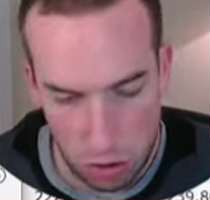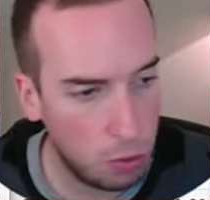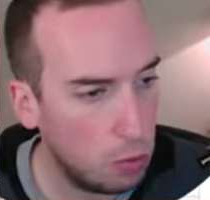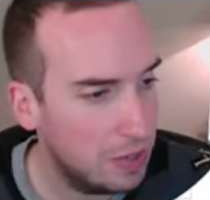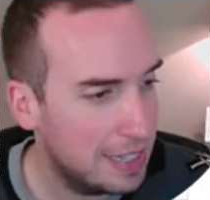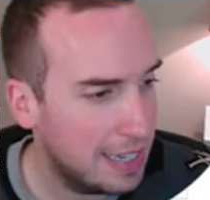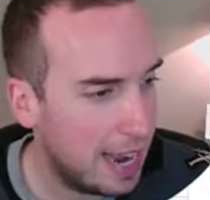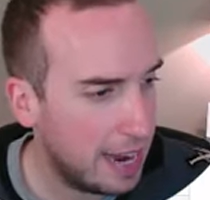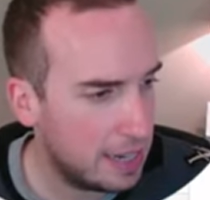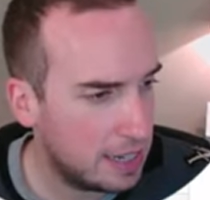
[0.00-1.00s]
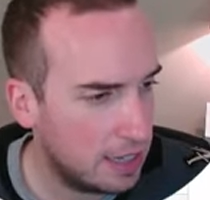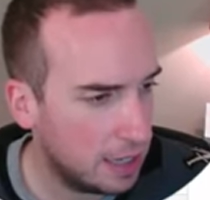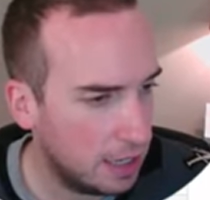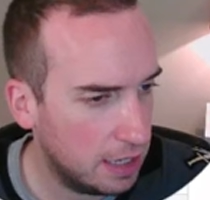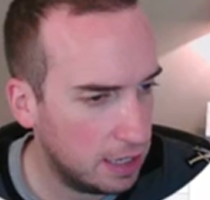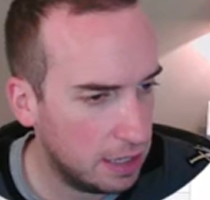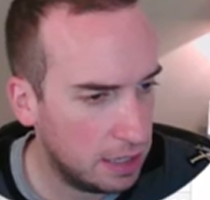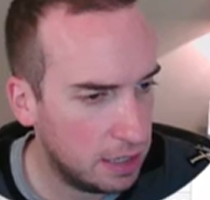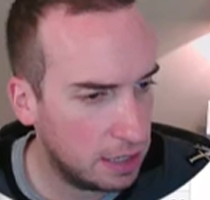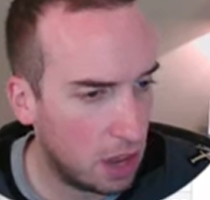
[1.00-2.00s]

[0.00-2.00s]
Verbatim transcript: Total debt is